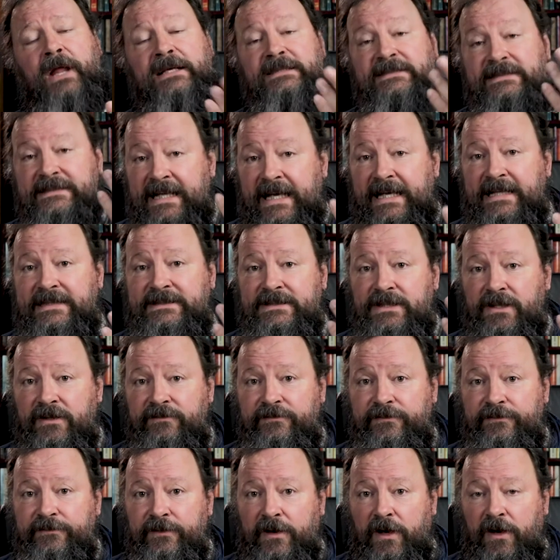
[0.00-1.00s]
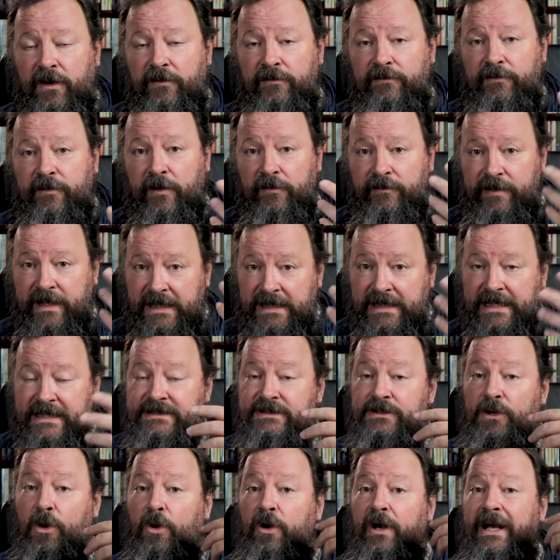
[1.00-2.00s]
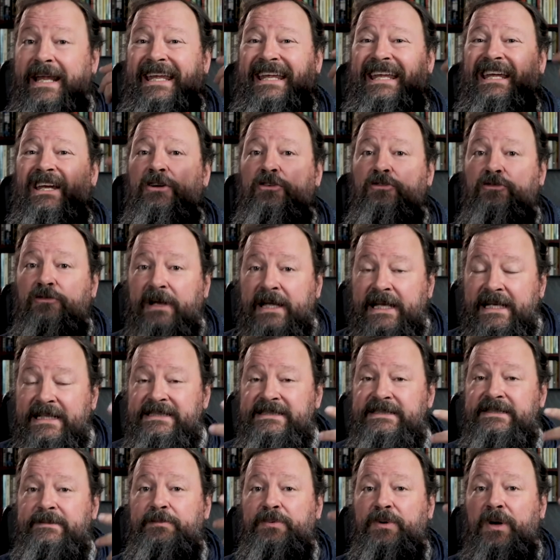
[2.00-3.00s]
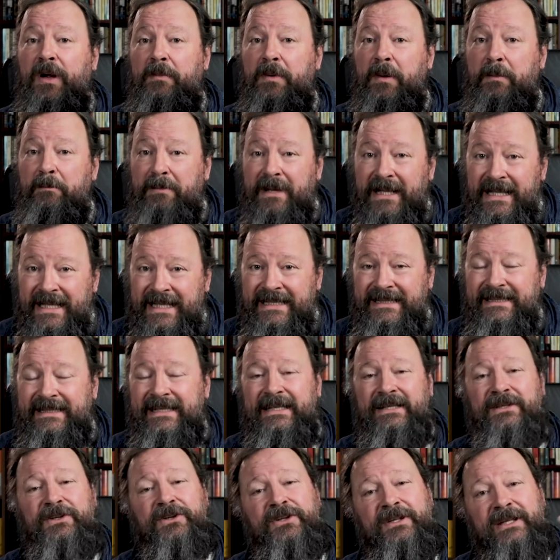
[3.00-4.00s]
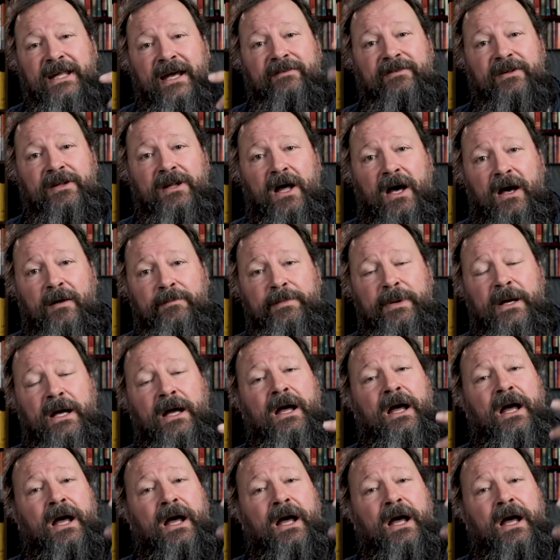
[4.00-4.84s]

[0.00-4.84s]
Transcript: states of illness or increased probability to develop